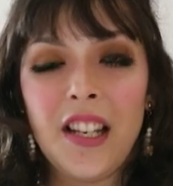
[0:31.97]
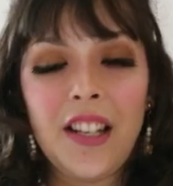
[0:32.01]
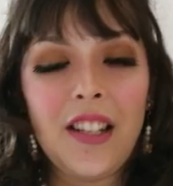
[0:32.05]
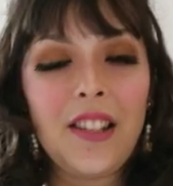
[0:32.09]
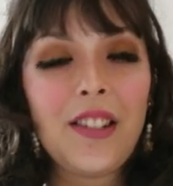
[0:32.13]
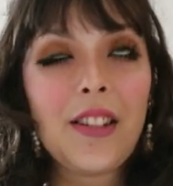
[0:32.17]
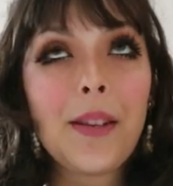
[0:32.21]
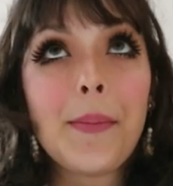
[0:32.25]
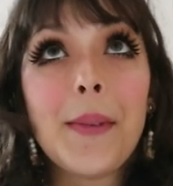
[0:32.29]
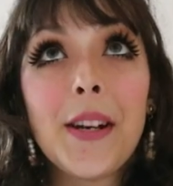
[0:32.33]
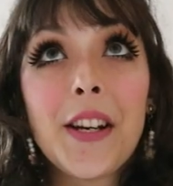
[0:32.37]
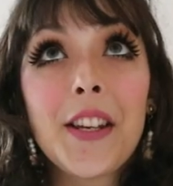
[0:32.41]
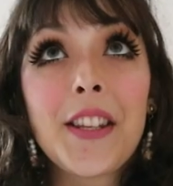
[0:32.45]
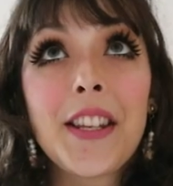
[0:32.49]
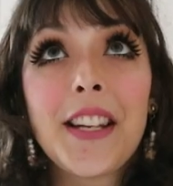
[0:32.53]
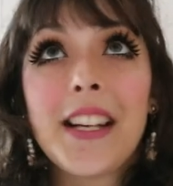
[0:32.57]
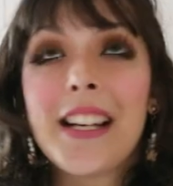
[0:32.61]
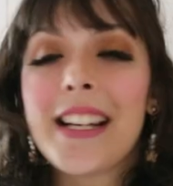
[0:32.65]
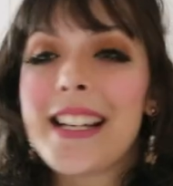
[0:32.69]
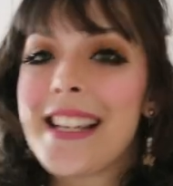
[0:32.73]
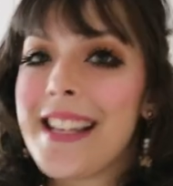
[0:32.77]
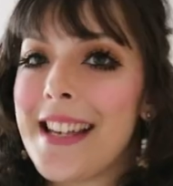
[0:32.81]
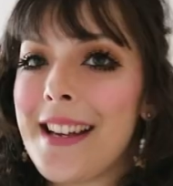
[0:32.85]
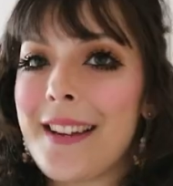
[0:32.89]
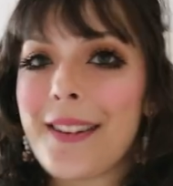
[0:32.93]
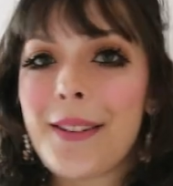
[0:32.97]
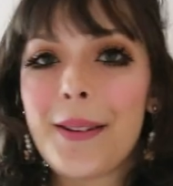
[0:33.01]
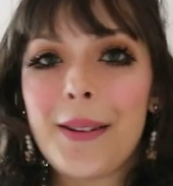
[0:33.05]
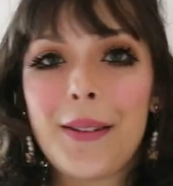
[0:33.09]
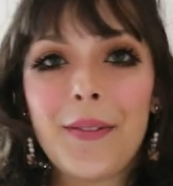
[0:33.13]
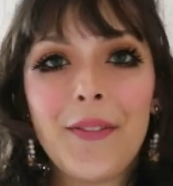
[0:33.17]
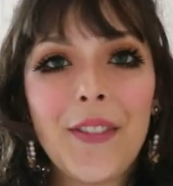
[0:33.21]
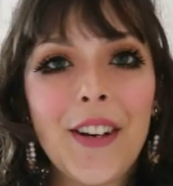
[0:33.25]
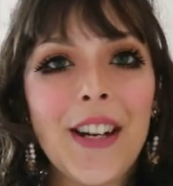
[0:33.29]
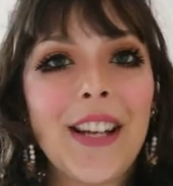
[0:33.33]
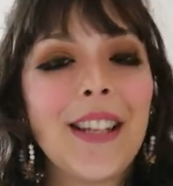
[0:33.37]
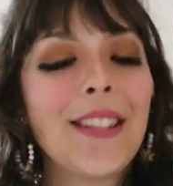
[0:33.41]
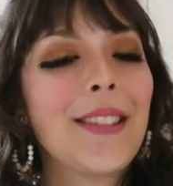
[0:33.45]
some other Gyaru
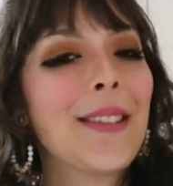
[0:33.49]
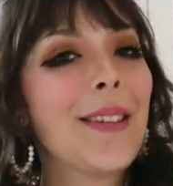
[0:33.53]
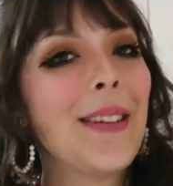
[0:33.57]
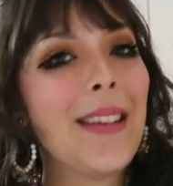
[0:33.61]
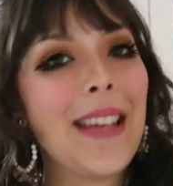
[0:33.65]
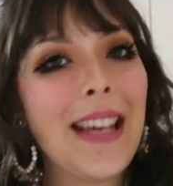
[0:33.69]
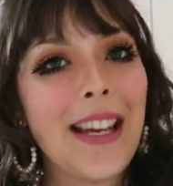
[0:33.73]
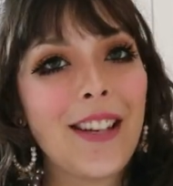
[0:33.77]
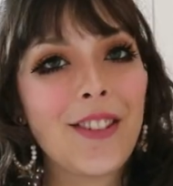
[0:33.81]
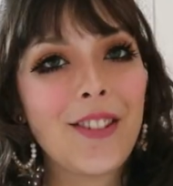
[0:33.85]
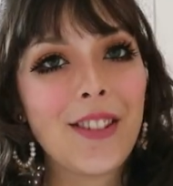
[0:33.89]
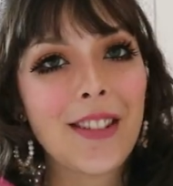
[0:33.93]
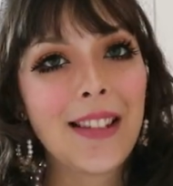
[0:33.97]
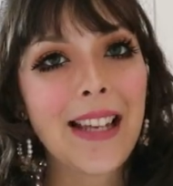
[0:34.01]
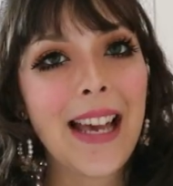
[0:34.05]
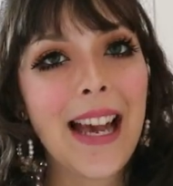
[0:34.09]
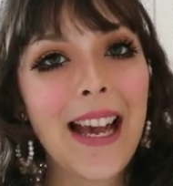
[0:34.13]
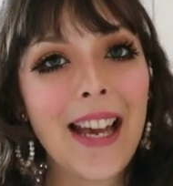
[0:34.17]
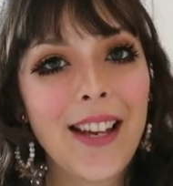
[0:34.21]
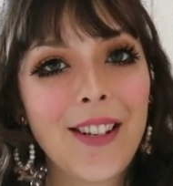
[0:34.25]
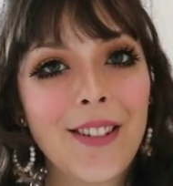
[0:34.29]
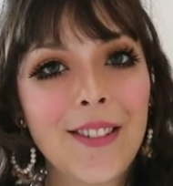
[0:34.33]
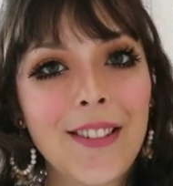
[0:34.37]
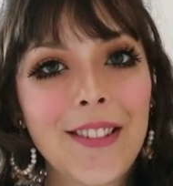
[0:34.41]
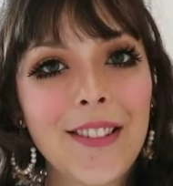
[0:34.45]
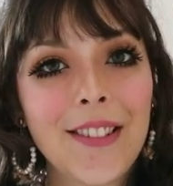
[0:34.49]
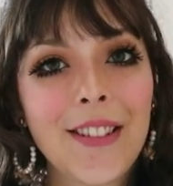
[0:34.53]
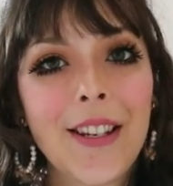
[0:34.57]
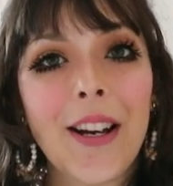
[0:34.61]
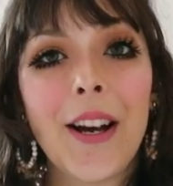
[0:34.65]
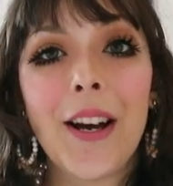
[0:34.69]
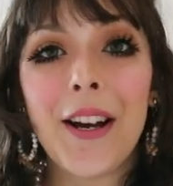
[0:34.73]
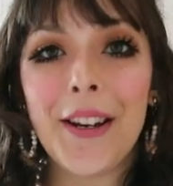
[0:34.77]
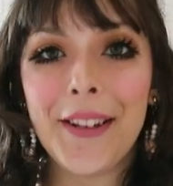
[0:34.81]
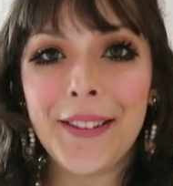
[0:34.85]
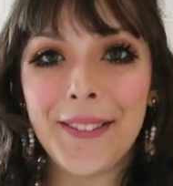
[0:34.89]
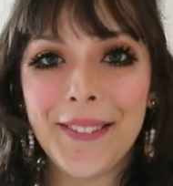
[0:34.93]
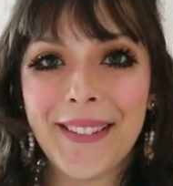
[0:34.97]
advice, so yeah, just head on
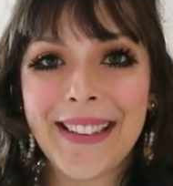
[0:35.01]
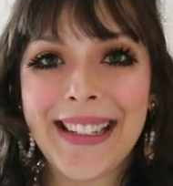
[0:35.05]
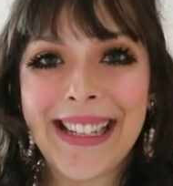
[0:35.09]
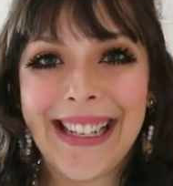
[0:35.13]
over